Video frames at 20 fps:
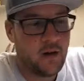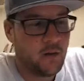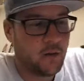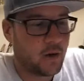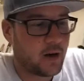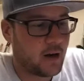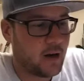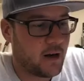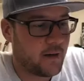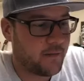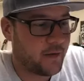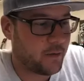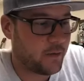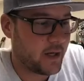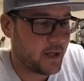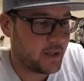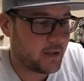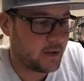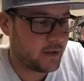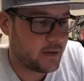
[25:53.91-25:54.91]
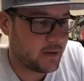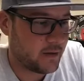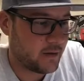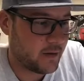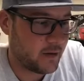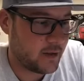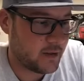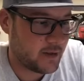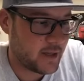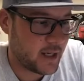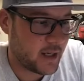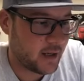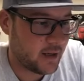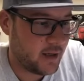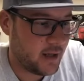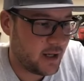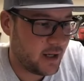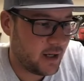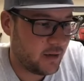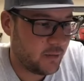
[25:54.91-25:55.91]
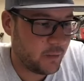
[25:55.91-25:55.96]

We can have the rest on the second day.